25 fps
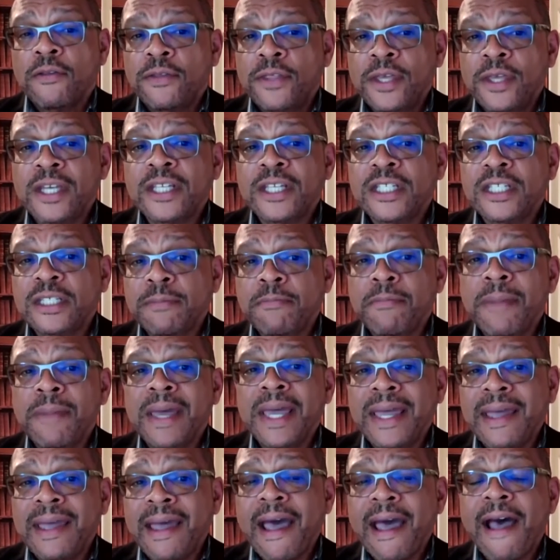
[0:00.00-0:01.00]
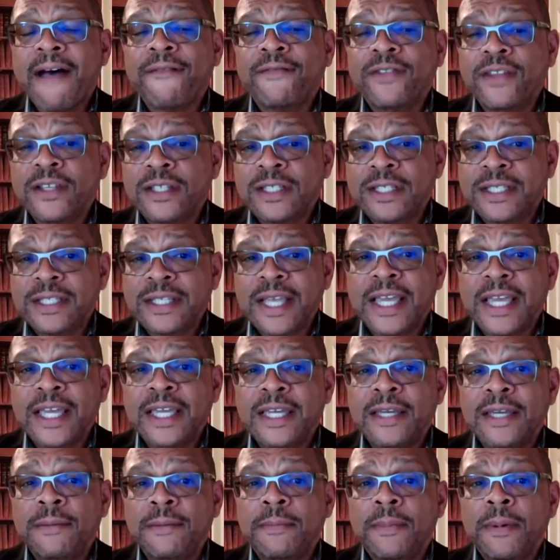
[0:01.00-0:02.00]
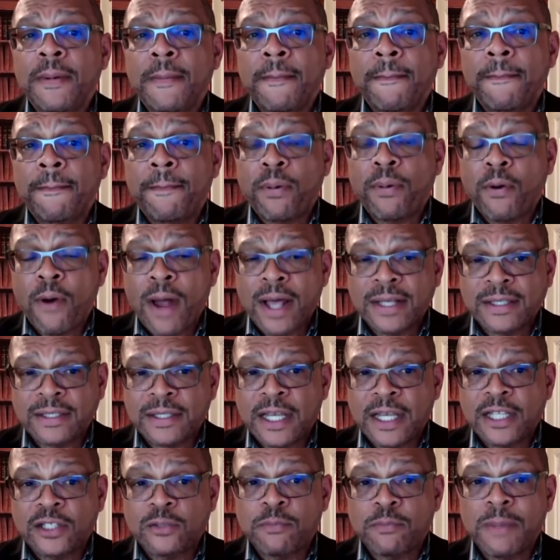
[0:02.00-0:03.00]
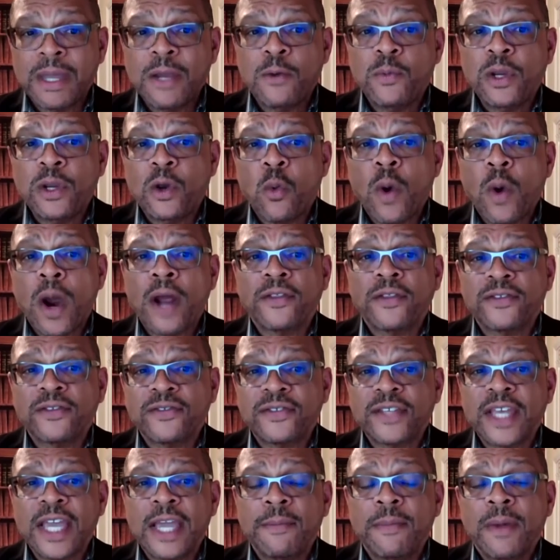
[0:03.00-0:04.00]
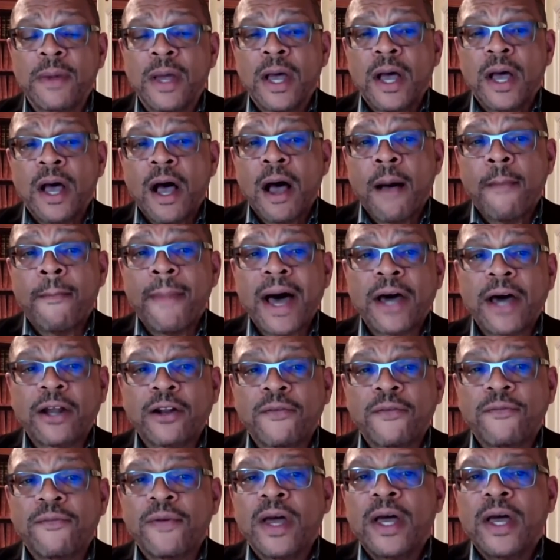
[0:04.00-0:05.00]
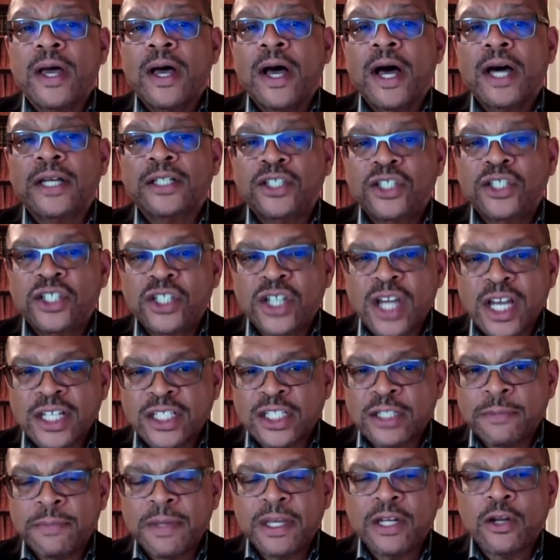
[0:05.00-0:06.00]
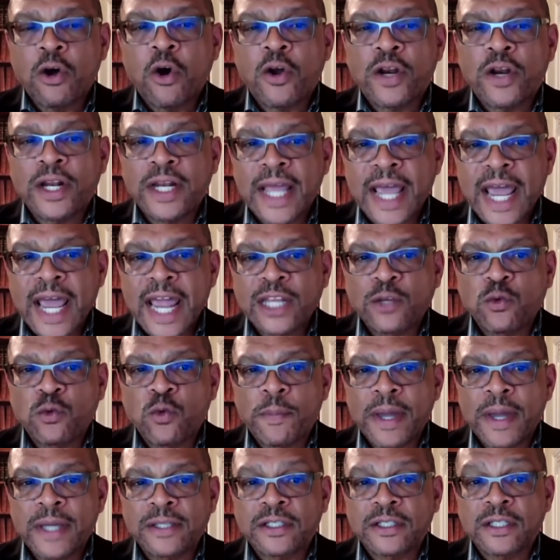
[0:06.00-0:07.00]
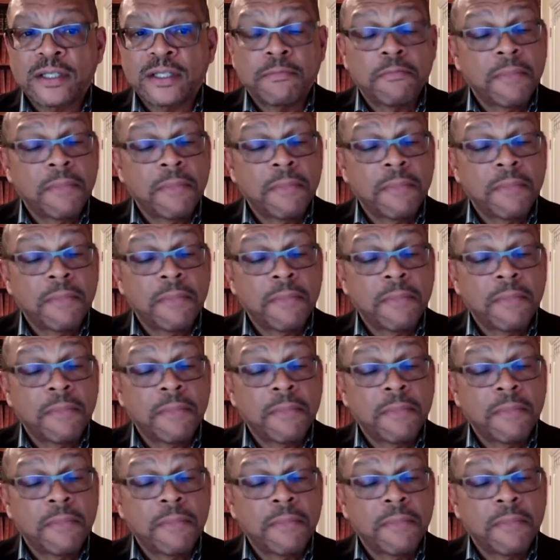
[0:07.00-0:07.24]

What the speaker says: This may have the same process, may require the same amount of adjustment on an annual basis.